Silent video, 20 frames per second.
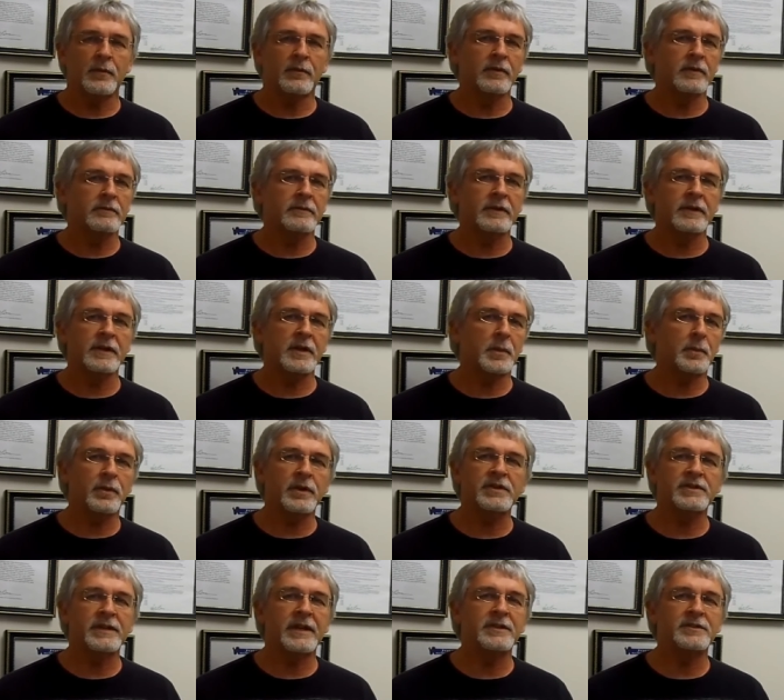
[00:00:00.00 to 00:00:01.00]
We really
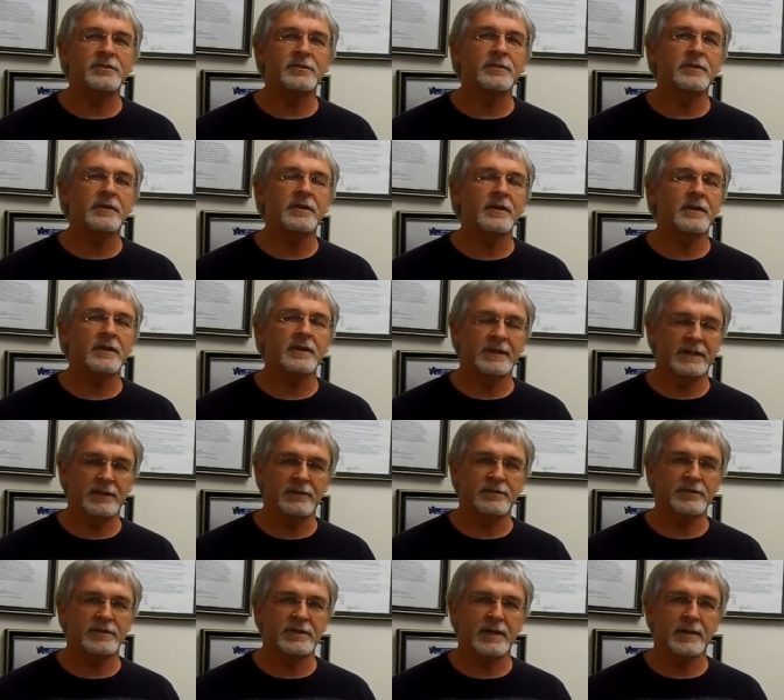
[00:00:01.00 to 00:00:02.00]
appreciate your
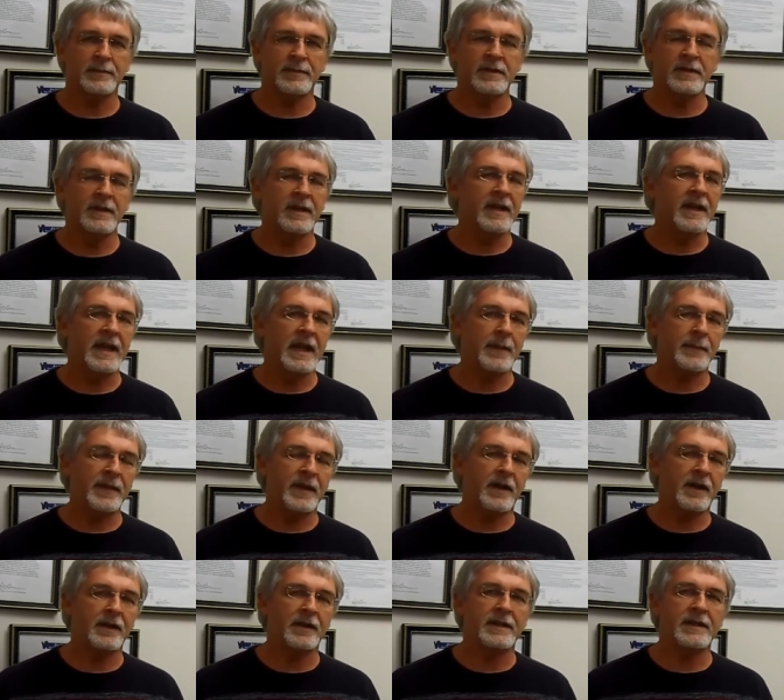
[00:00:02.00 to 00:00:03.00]
leadership.
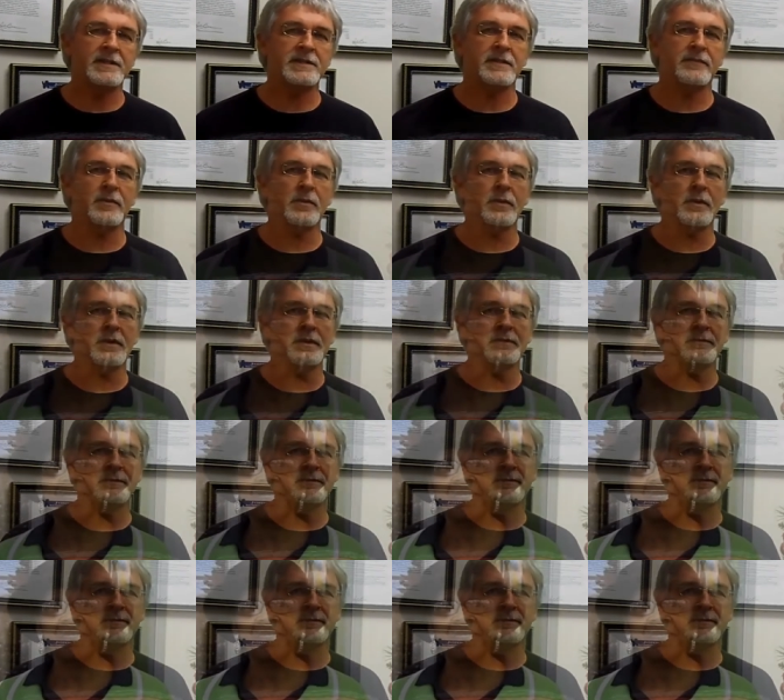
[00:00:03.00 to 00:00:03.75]
Happy holidays, everyone.